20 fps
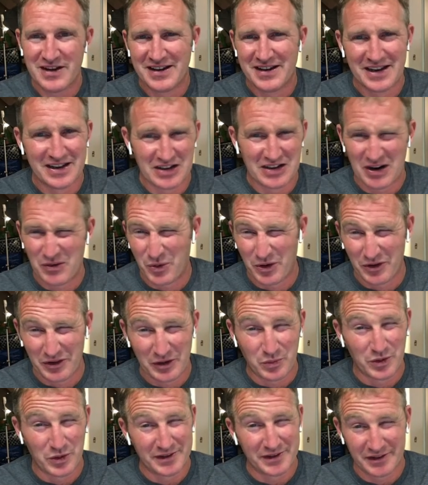And I really
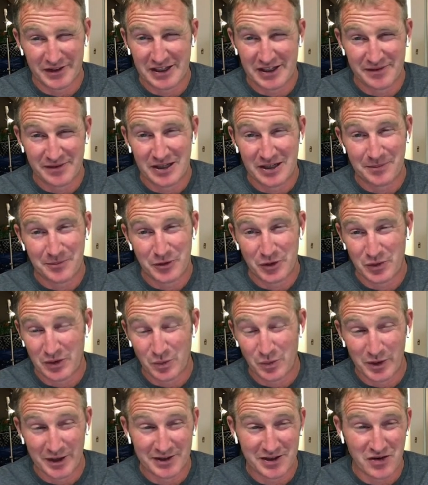wouldn't leave it up to a
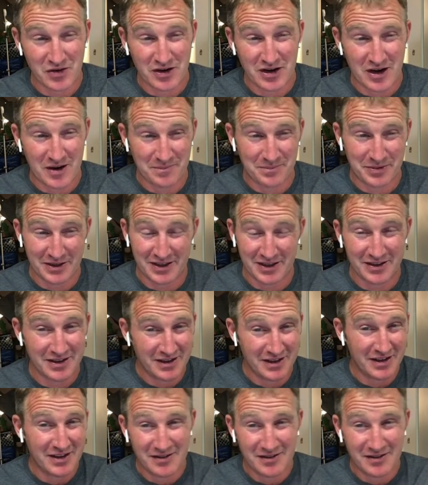window company